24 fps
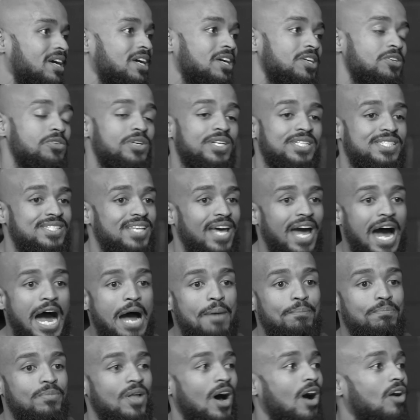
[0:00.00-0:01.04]
You could say,
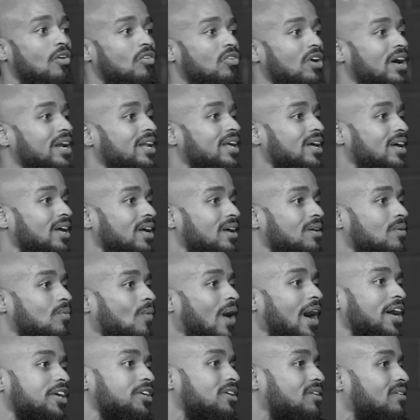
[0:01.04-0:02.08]
I'm not running
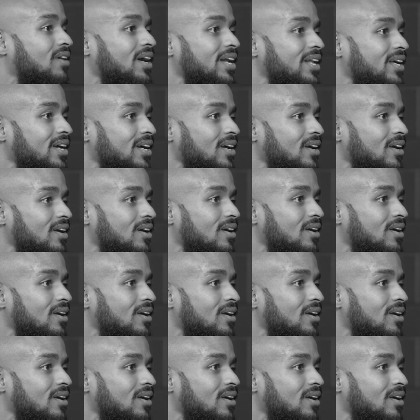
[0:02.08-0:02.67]
while you're running.